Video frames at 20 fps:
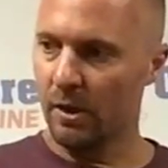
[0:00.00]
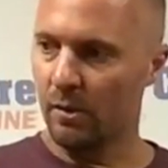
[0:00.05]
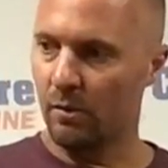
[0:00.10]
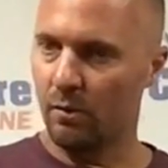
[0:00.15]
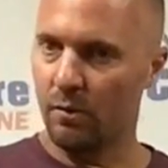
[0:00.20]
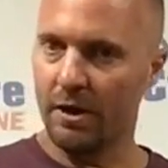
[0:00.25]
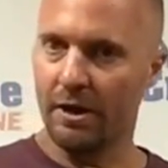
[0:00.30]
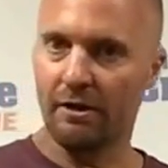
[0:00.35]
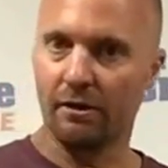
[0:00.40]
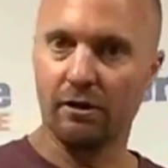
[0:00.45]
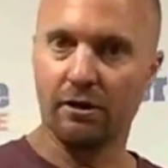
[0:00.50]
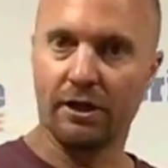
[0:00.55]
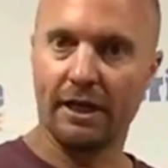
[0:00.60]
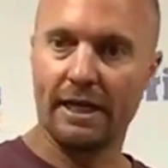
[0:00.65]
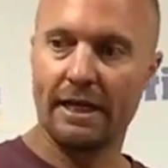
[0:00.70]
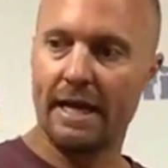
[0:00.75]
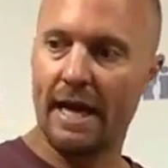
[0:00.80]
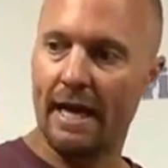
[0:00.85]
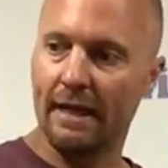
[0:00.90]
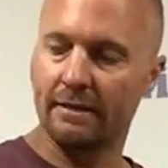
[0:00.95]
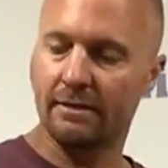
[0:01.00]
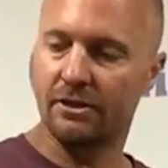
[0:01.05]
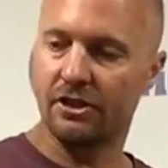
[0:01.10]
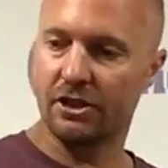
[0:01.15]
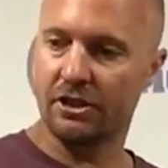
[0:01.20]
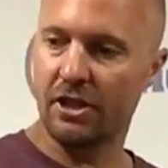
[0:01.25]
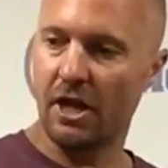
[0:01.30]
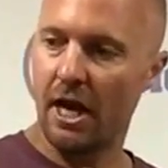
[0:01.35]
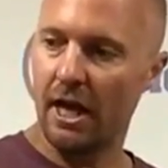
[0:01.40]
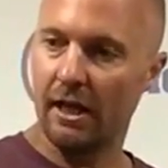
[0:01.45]
We're looking at
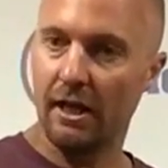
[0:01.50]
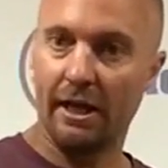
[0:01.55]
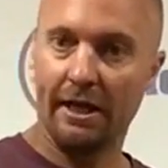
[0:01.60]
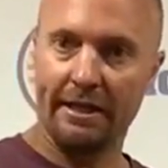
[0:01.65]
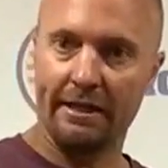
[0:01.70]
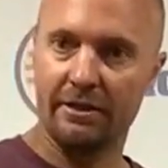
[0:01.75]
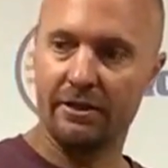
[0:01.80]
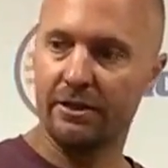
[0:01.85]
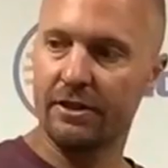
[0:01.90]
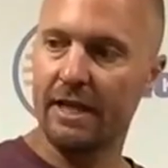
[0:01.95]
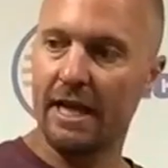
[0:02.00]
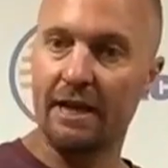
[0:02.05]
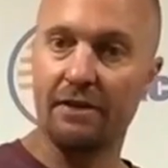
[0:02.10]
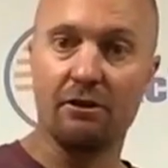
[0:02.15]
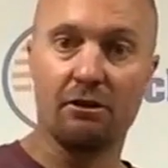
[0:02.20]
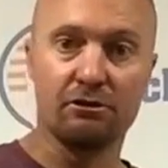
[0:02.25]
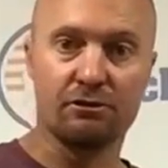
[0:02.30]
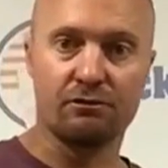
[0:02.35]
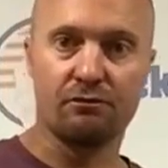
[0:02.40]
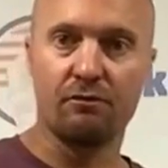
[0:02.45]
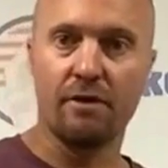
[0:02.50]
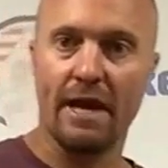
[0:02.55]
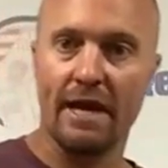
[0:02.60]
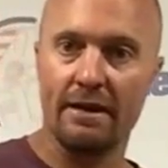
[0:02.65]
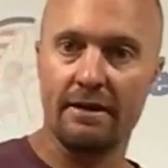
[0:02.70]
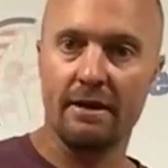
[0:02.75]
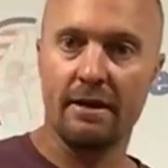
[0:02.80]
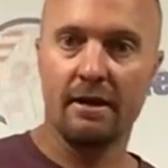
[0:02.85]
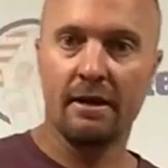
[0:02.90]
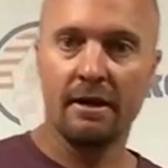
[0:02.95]
just highlighting today those
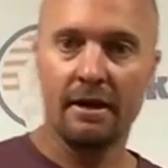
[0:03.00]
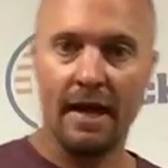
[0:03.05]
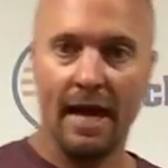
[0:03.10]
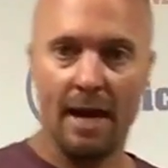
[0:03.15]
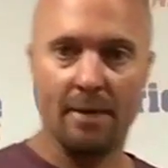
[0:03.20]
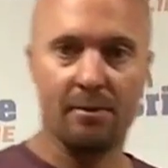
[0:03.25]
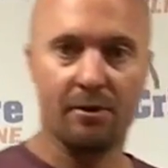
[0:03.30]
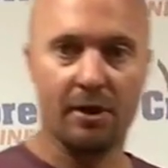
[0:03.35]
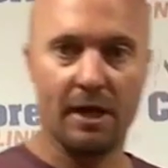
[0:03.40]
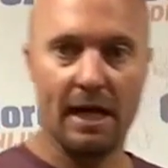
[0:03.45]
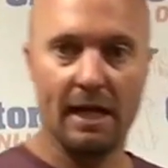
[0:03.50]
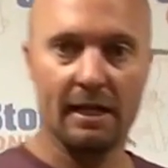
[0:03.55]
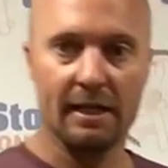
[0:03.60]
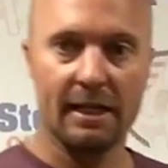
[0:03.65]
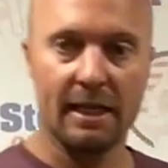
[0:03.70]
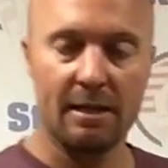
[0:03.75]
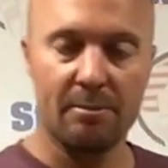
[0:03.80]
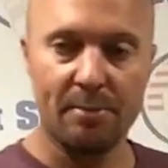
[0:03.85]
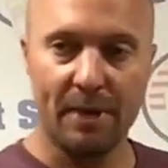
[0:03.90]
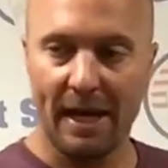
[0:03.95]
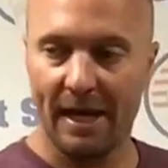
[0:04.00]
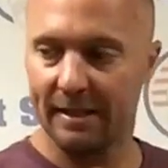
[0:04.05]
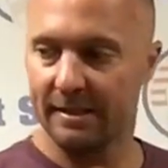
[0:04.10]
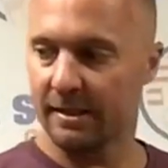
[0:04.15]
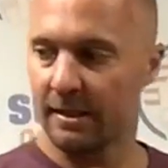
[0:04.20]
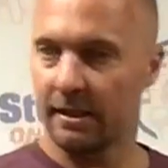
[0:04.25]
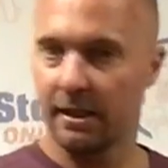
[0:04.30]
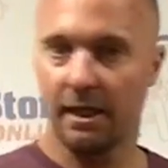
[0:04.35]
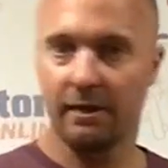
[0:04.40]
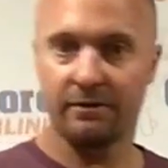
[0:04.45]
red Hammer LE pads
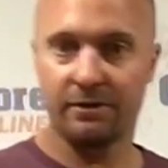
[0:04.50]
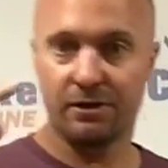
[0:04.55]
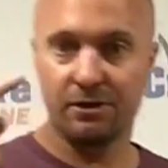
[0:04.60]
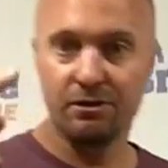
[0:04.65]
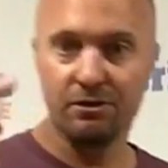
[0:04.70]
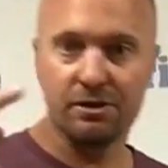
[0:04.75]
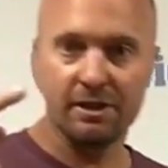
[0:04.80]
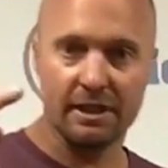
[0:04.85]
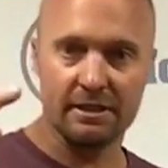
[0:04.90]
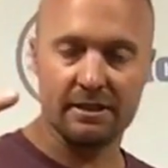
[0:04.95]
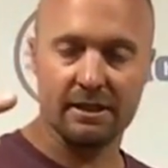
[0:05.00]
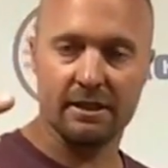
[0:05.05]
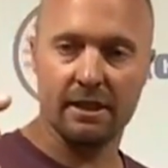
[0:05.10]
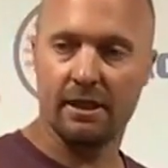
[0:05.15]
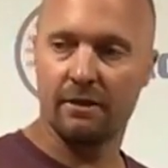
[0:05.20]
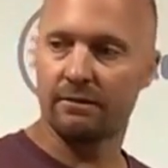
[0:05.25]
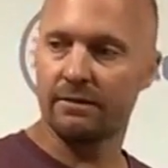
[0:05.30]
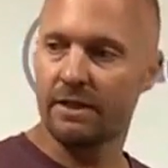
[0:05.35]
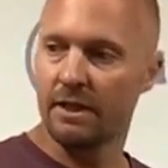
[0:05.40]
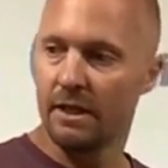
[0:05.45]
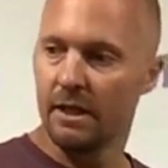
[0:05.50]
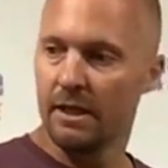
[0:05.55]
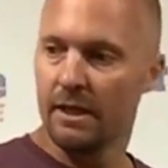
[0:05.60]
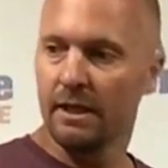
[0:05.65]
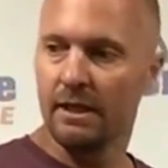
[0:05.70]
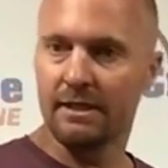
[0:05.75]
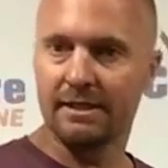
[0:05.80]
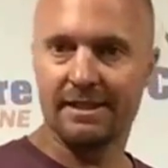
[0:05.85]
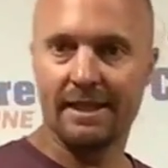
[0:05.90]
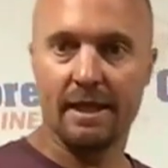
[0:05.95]
and gloves, two sets of gloves,
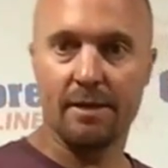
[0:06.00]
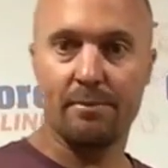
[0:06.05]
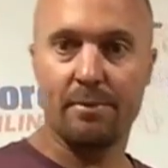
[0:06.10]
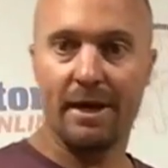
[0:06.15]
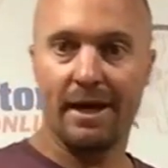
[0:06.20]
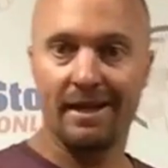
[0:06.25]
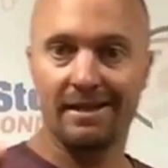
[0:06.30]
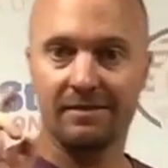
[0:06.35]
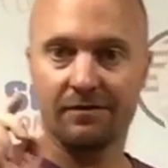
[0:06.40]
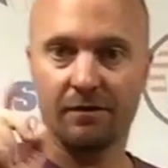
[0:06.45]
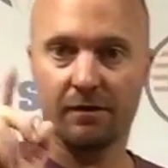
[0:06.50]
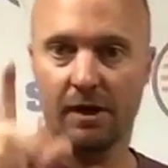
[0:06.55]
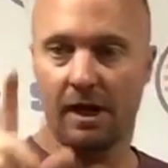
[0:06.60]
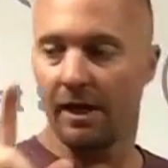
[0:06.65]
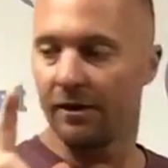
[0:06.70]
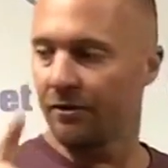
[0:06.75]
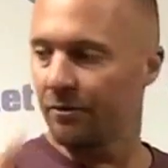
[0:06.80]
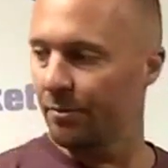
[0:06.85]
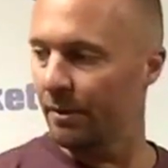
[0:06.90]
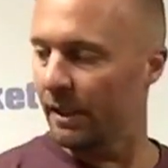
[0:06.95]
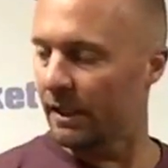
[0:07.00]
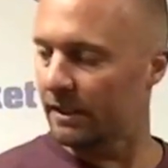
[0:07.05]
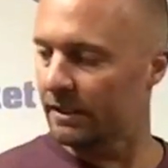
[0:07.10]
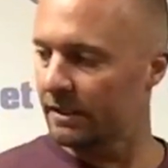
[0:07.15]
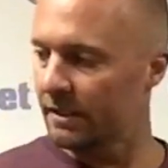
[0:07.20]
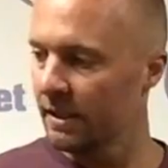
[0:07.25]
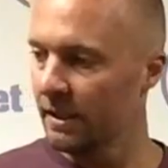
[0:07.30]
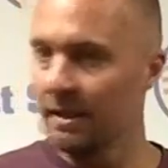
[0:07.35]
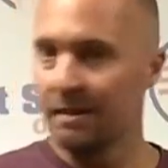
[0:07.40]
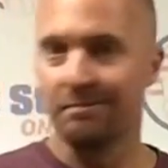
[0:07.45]
a set of pads for $100.